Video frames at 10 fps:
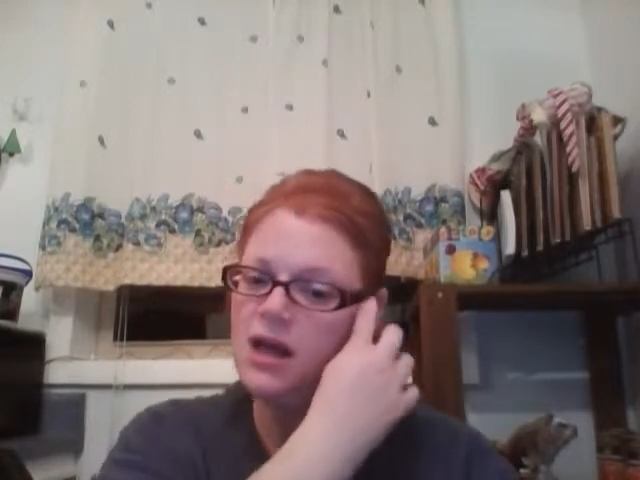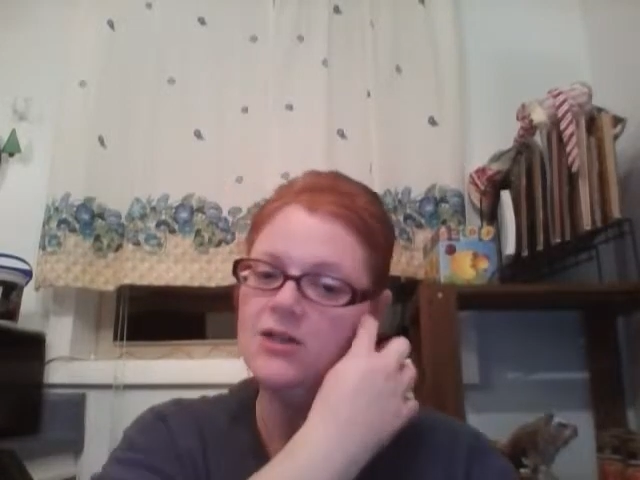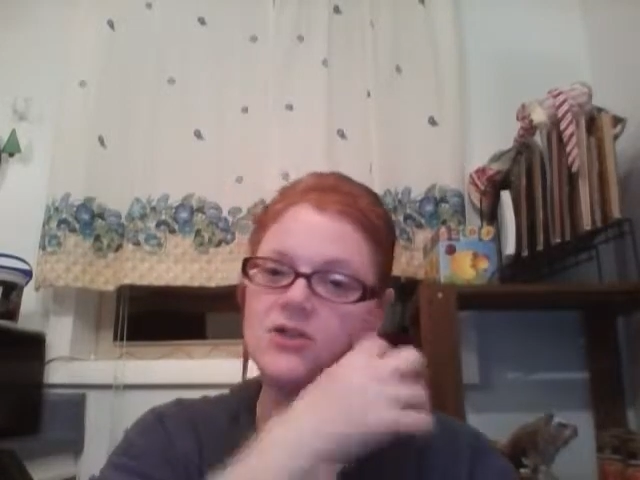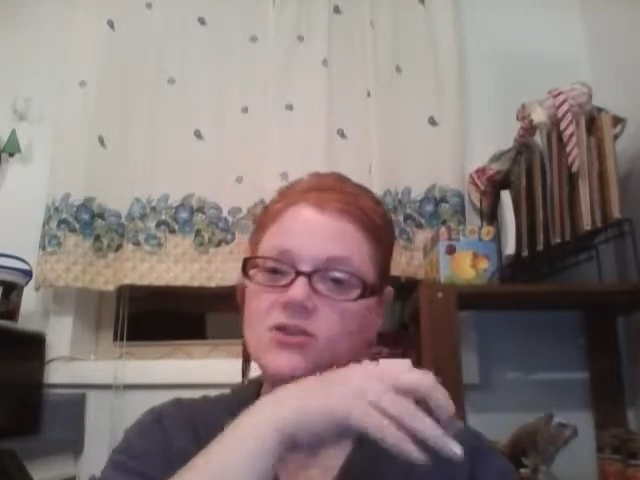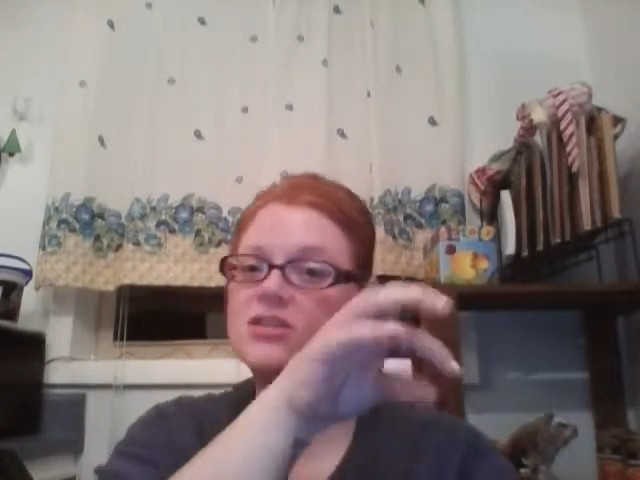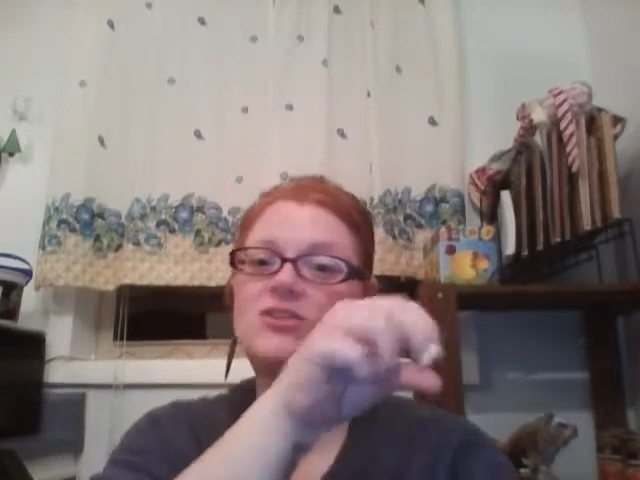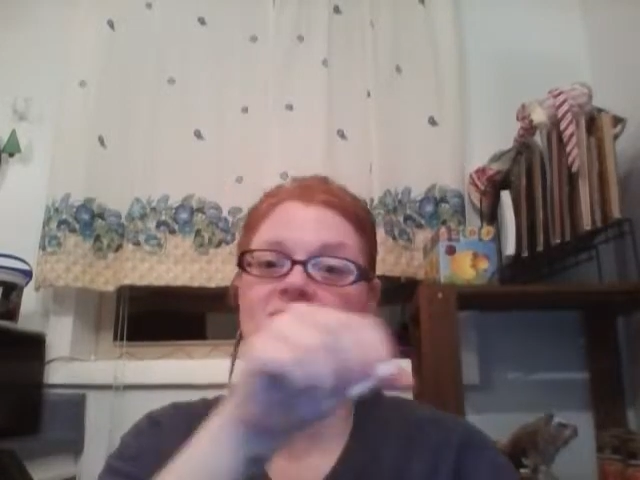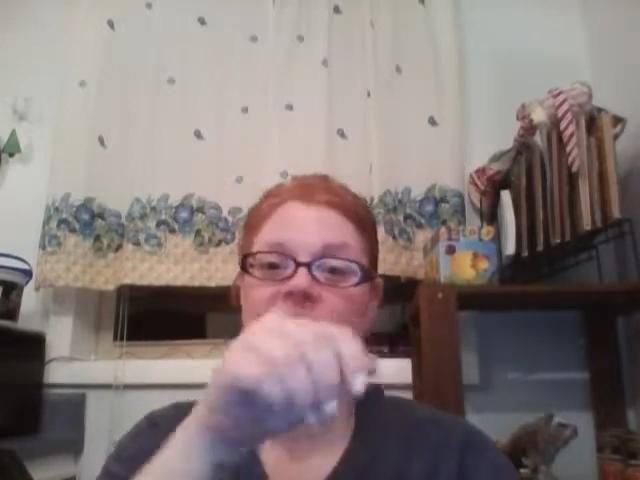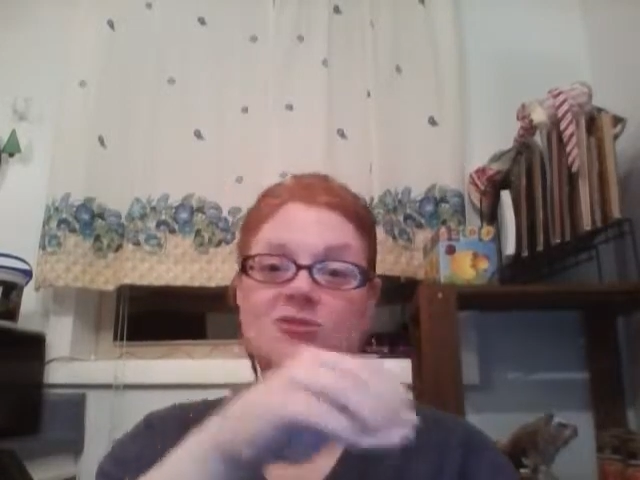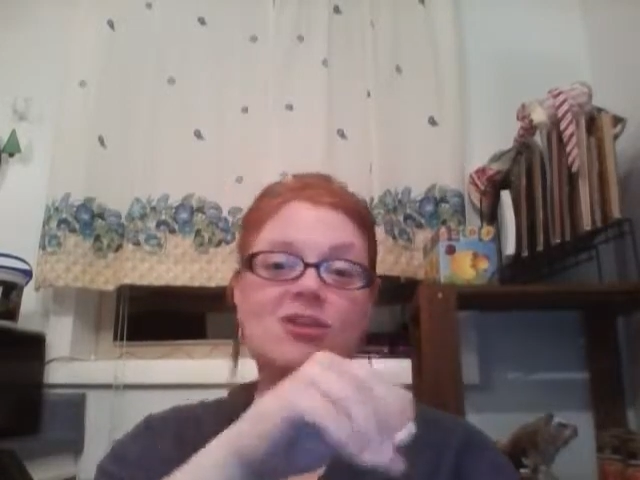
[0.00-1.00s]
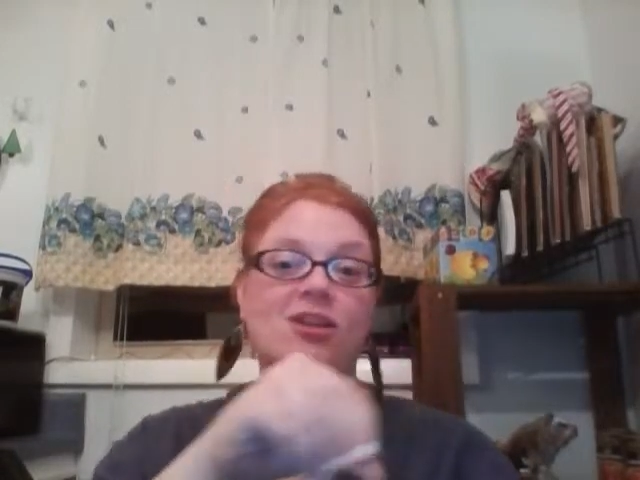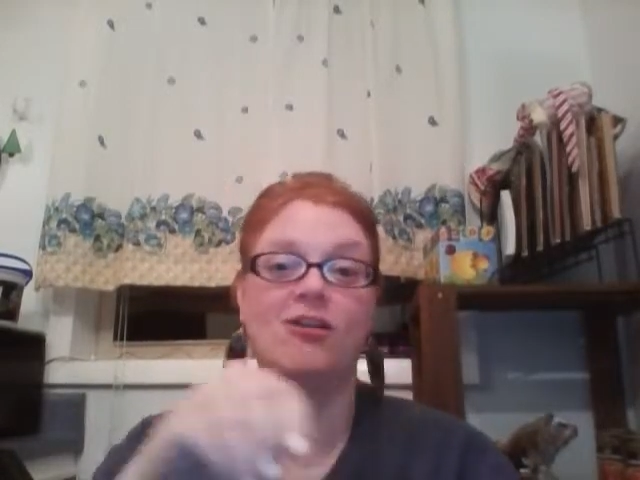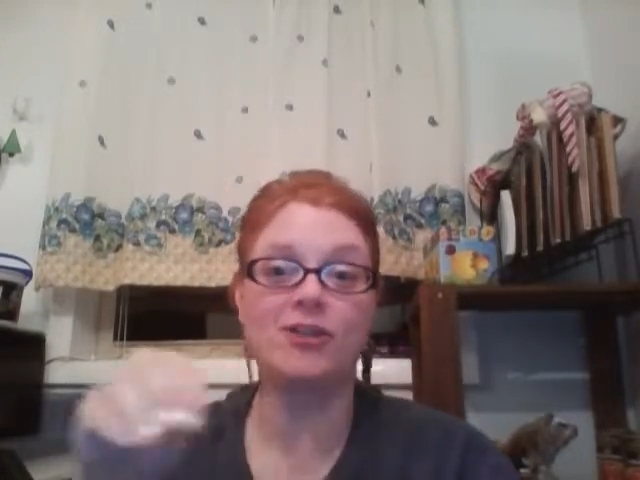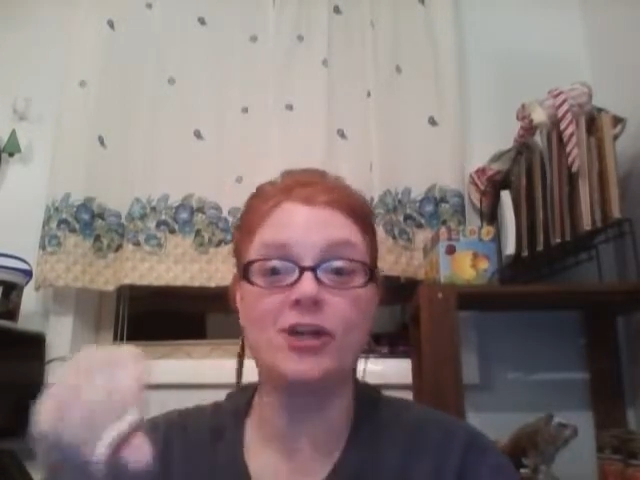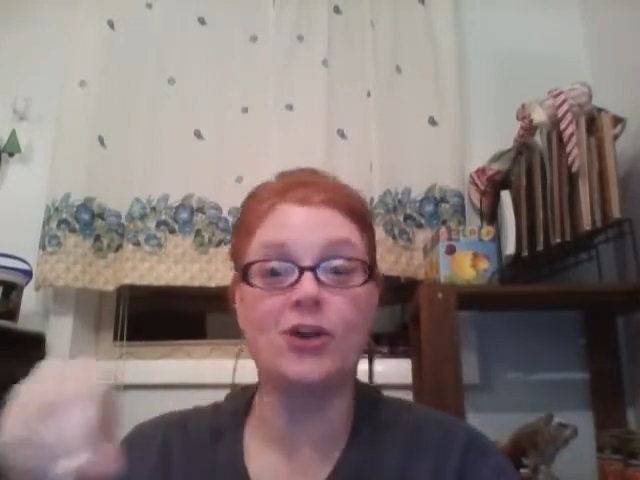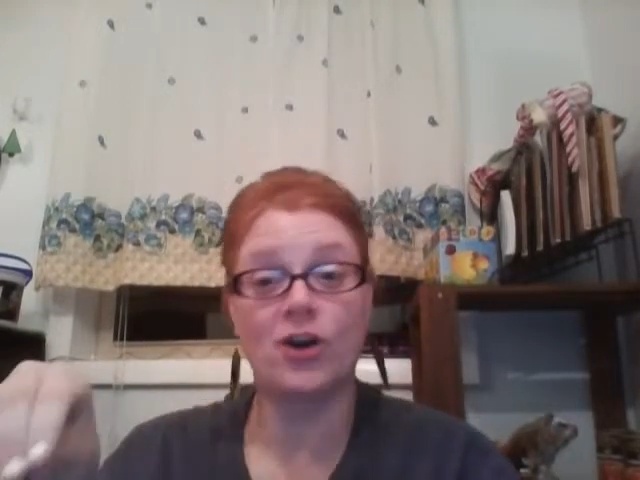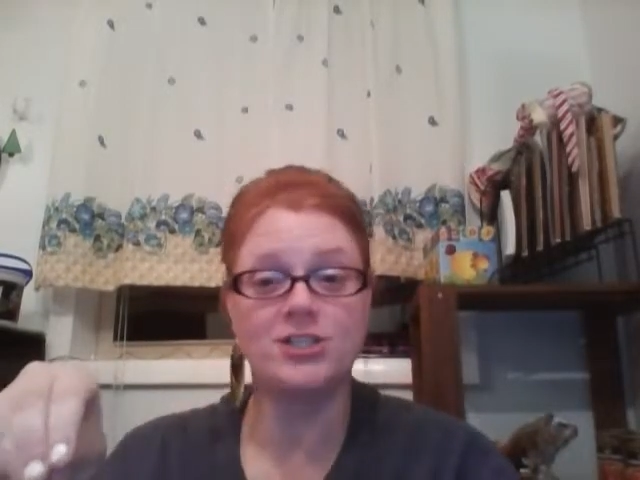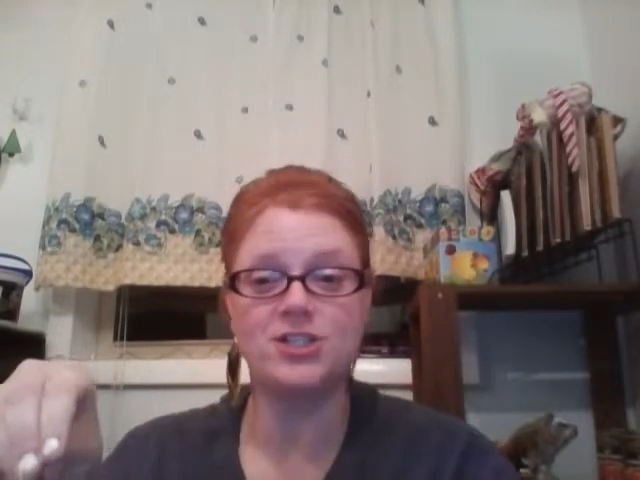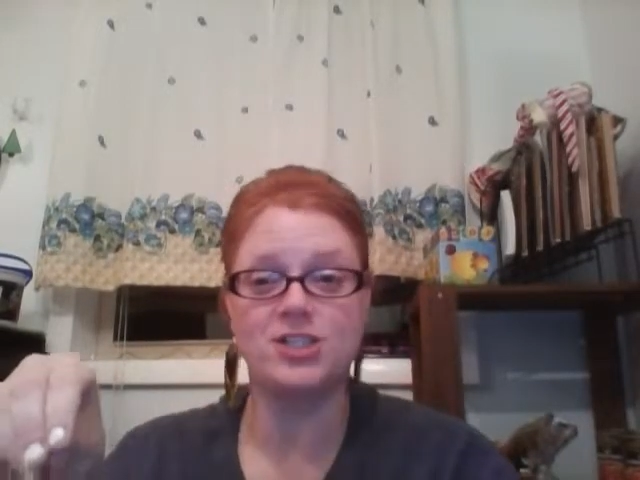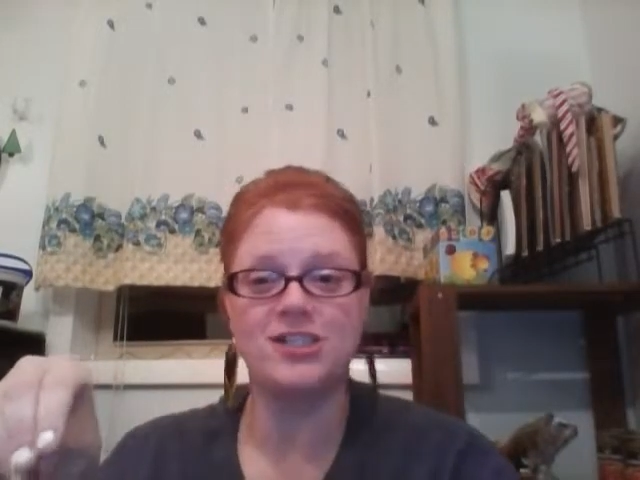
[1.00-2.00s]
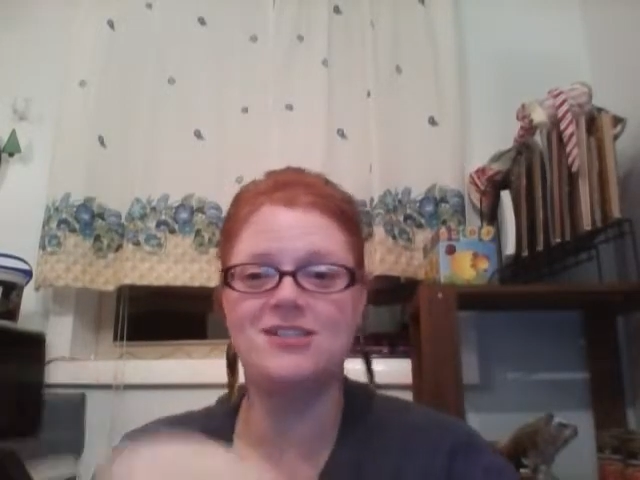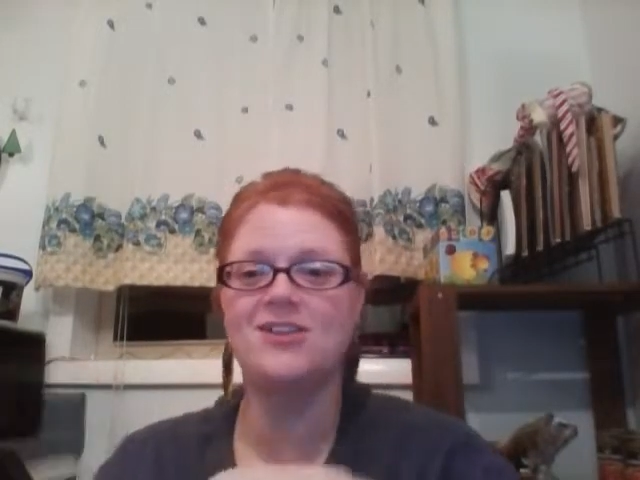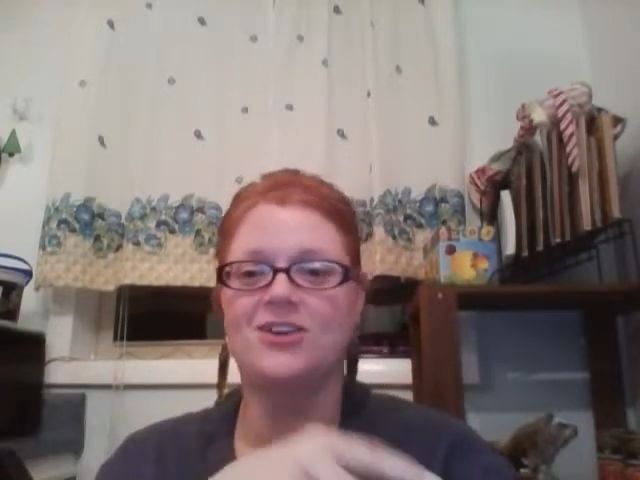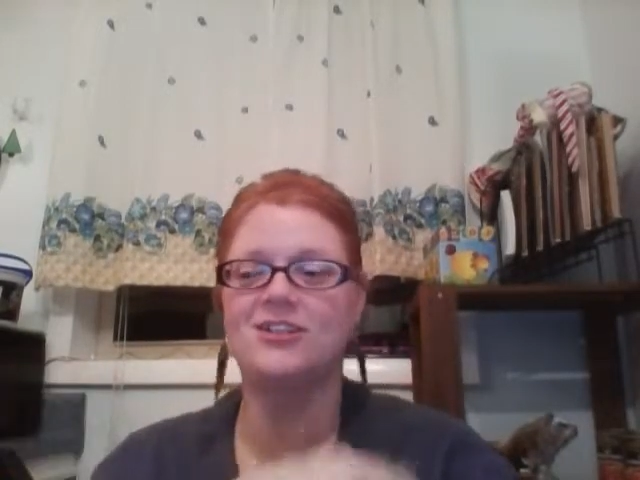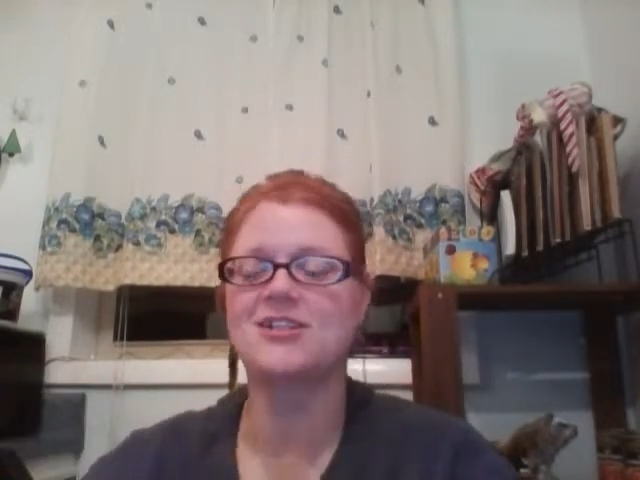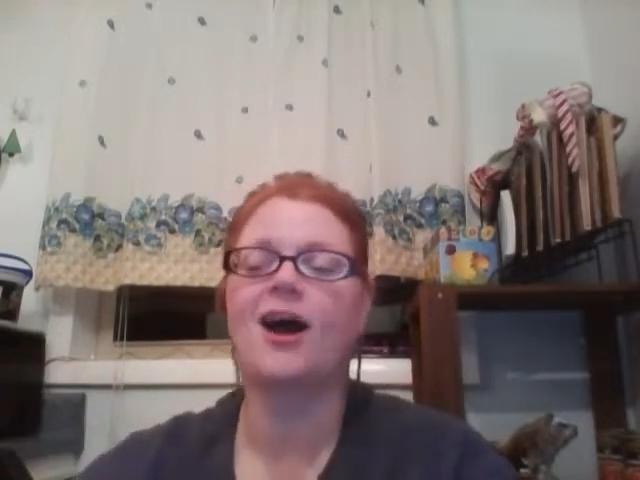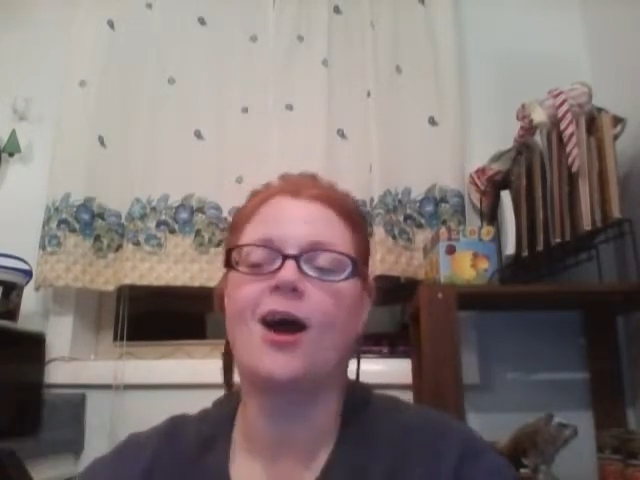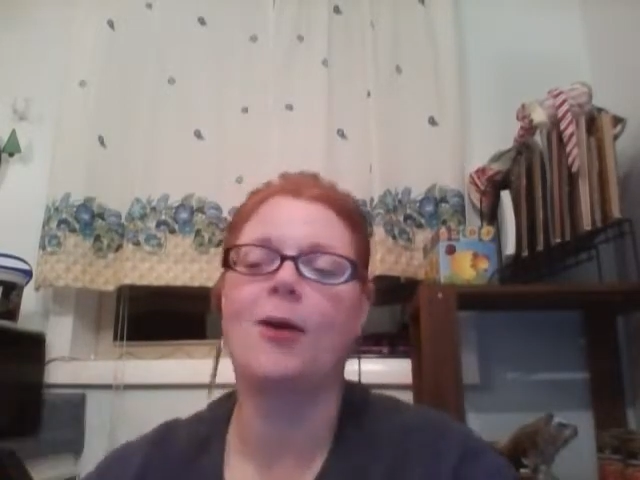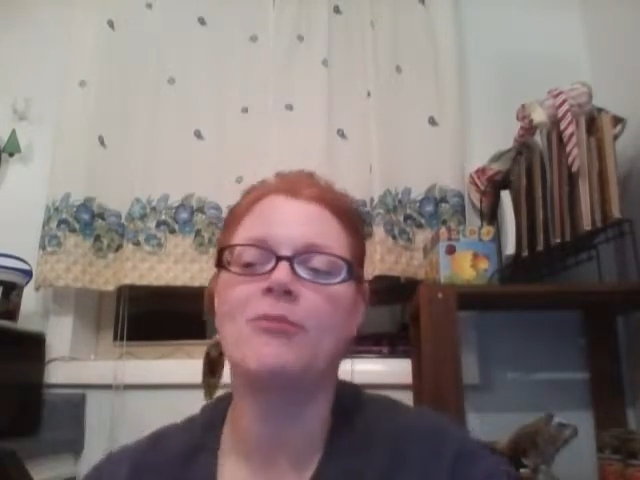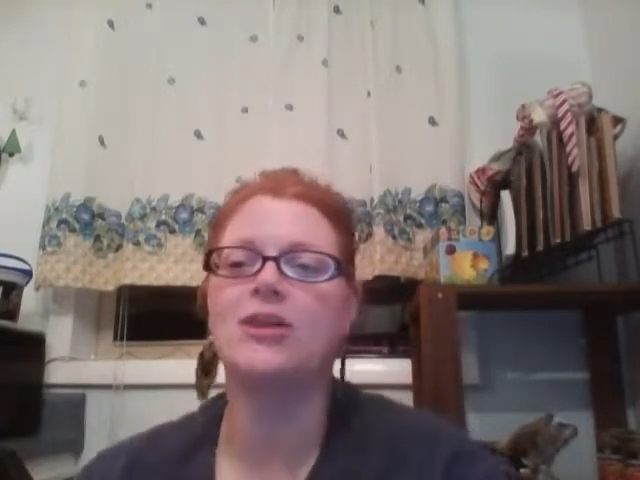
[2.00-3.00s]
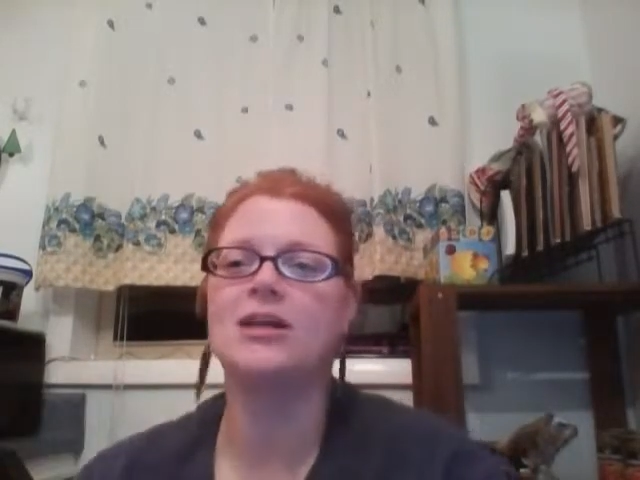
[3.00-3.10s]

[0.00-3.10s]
and those little lovely crunchies on the top